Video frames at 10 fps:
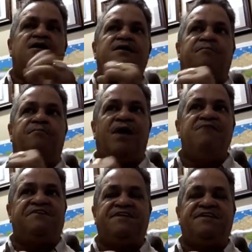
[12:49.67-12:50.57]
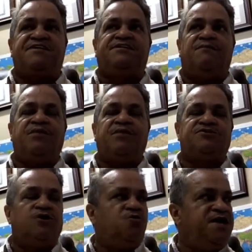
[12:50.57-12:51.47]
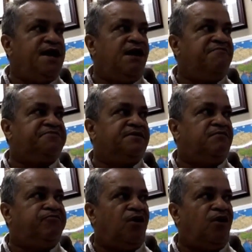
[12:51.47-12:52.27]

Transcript: The private sector. So we have to